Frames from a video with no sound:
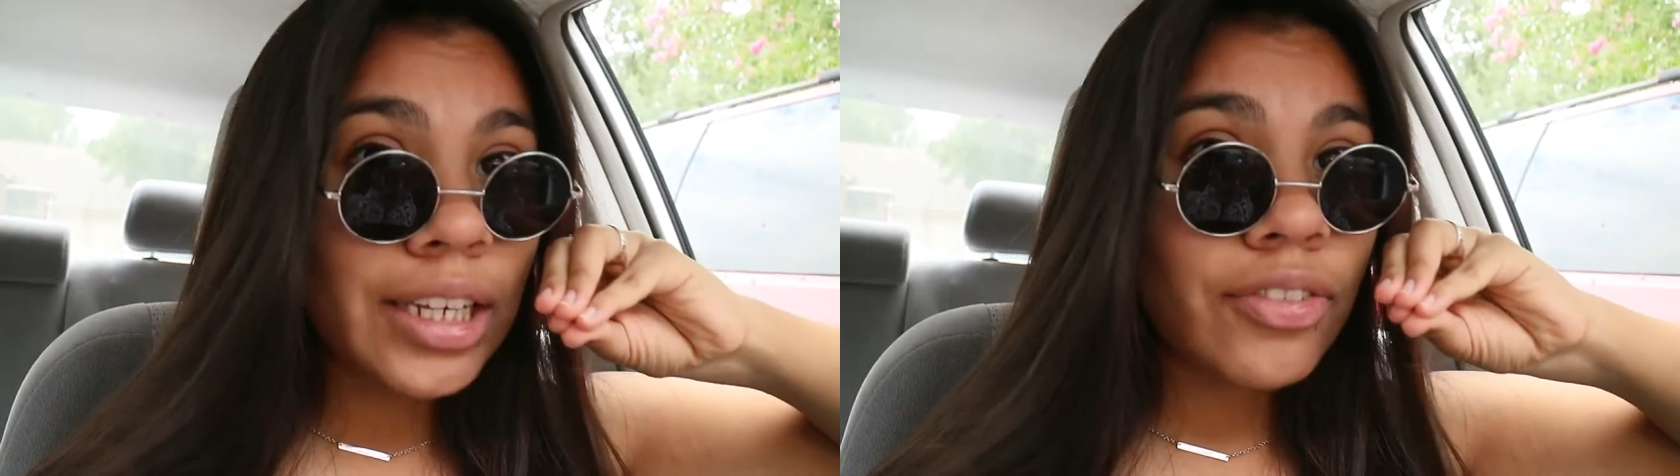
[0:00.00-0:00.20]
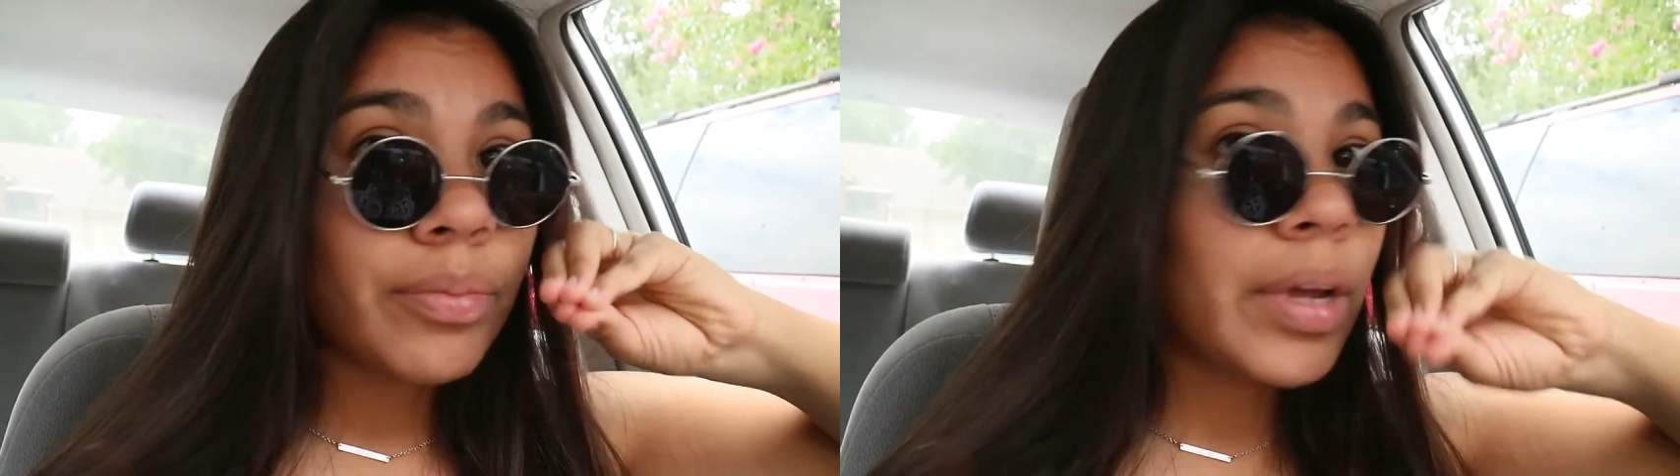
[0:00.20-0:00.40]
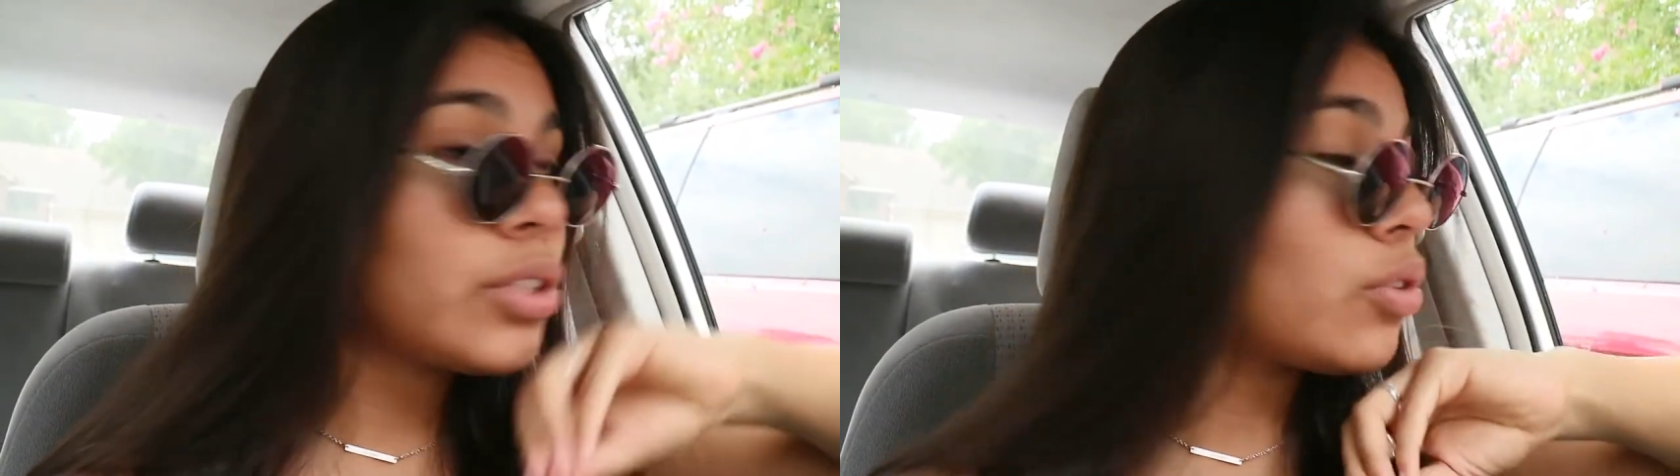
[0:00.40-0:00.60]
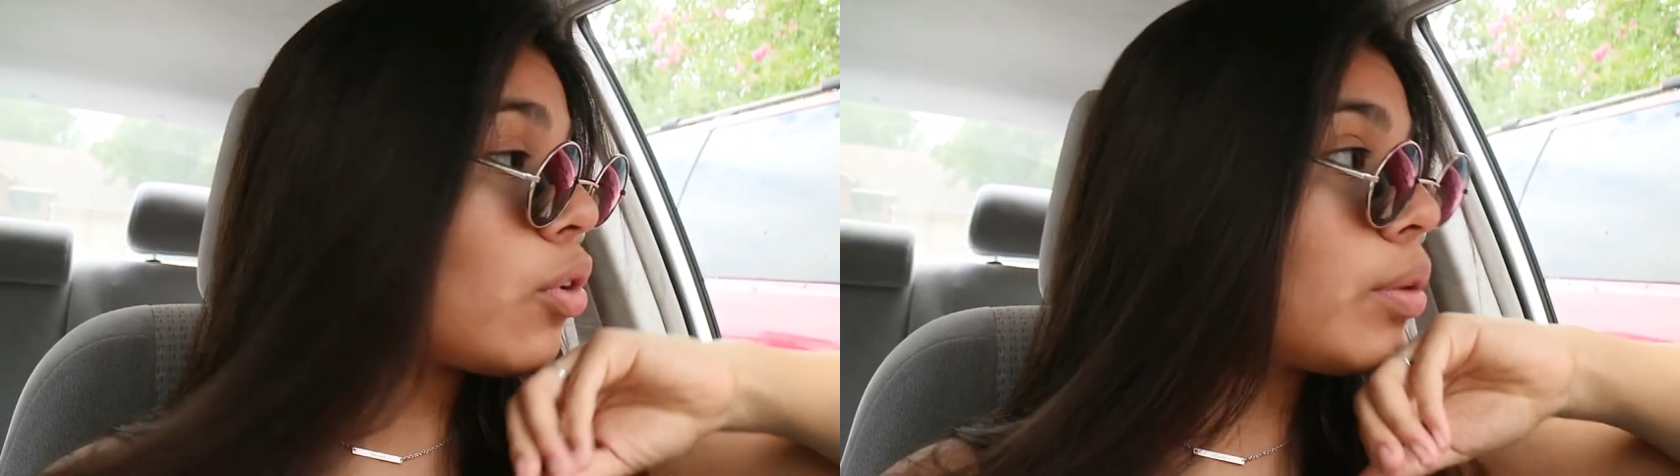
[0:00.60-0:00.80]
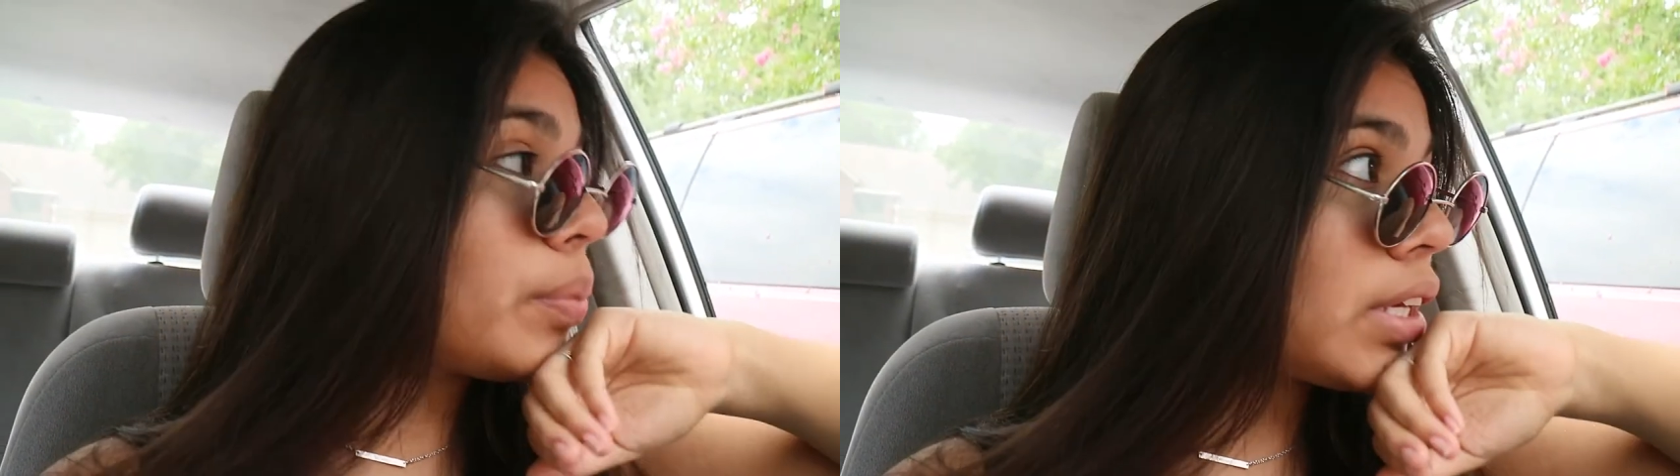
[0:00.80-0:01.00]
need for my
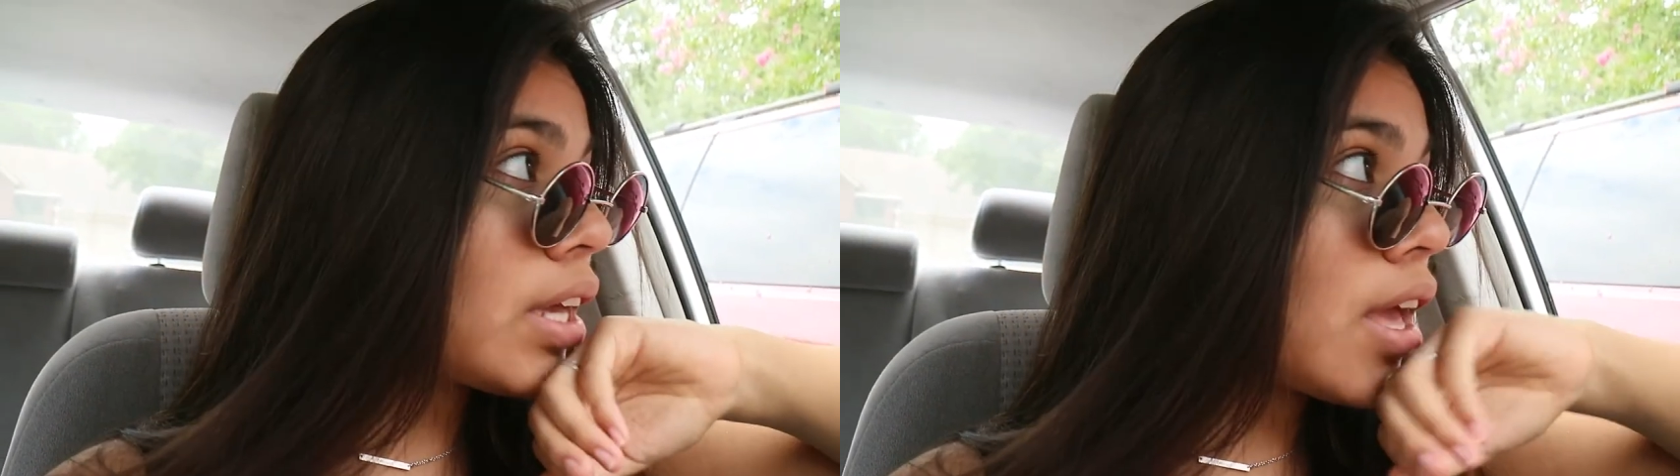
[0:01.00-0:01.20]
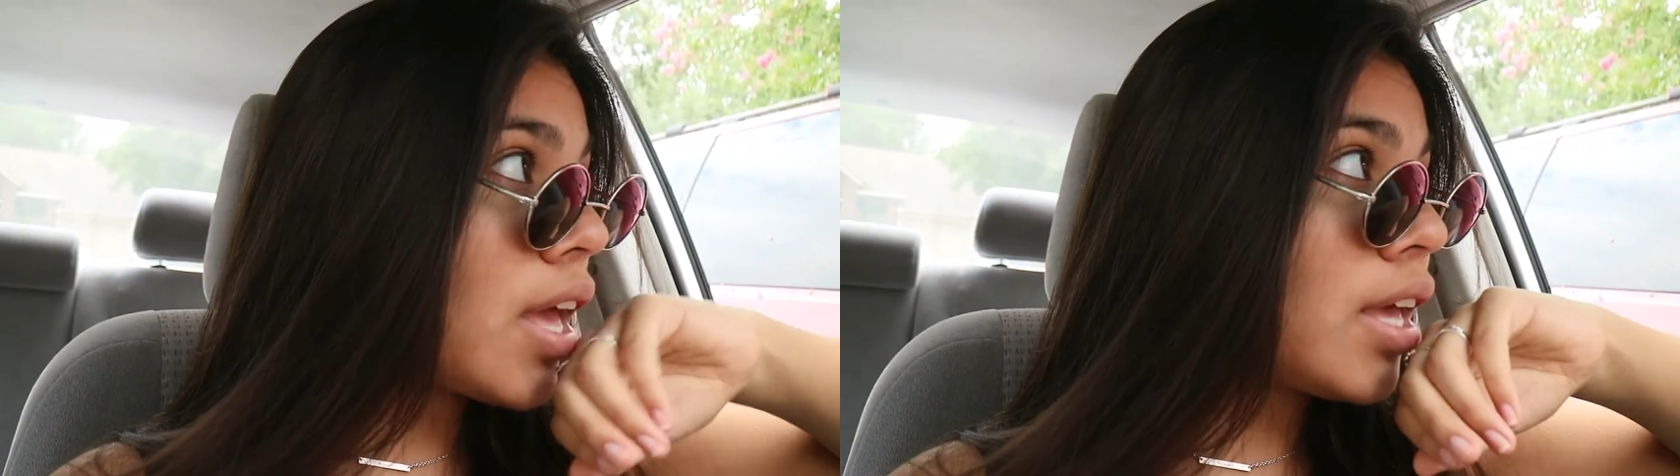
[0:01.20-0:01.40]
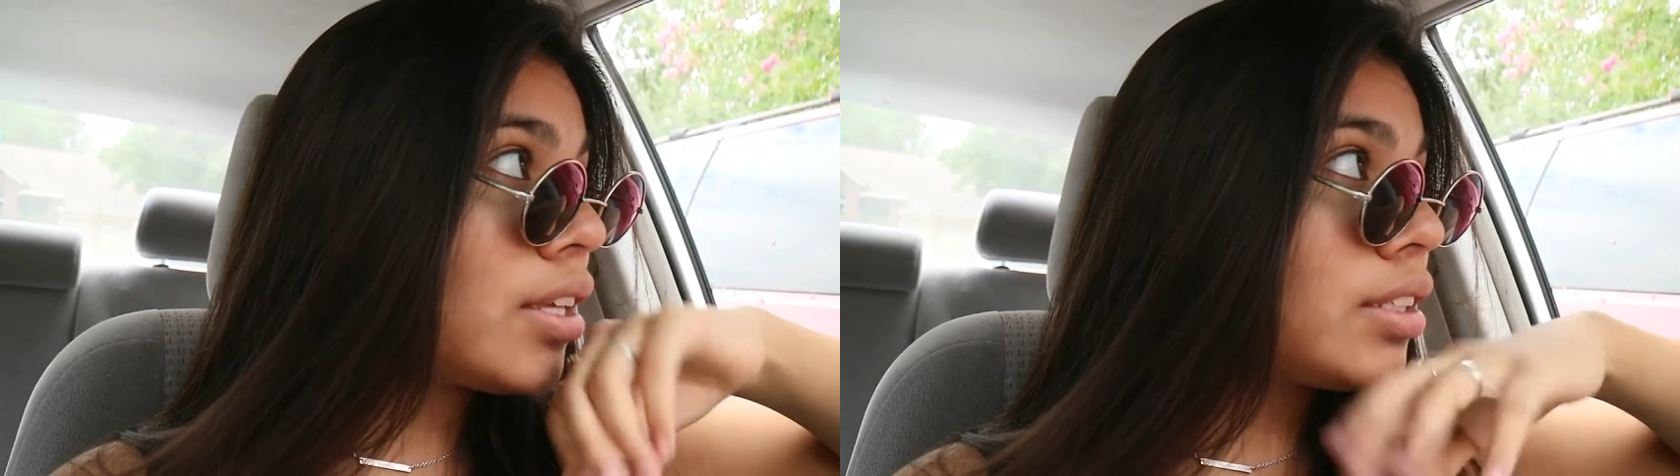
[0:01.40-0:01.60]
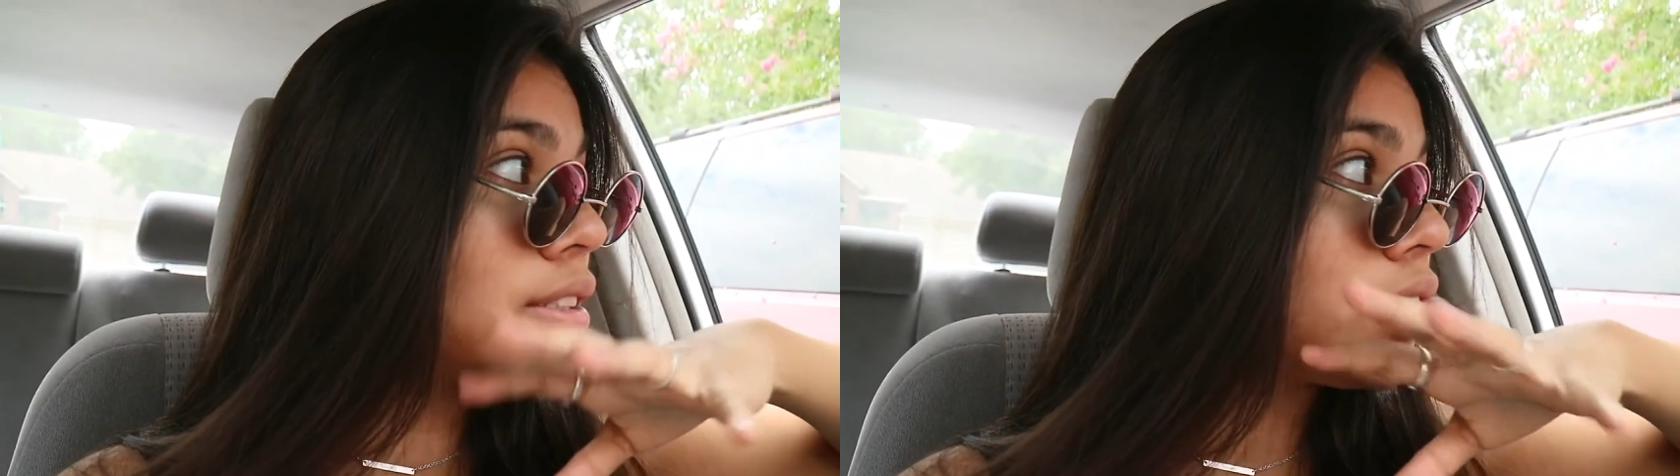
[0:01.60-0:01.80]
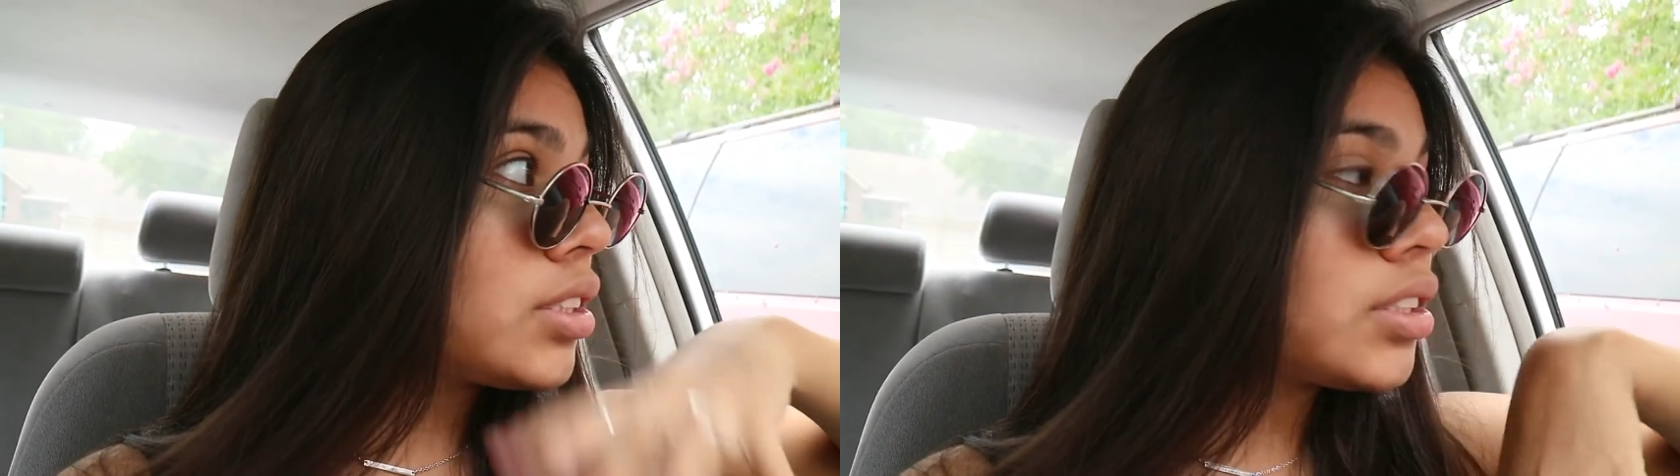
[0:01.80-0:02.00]
dorm because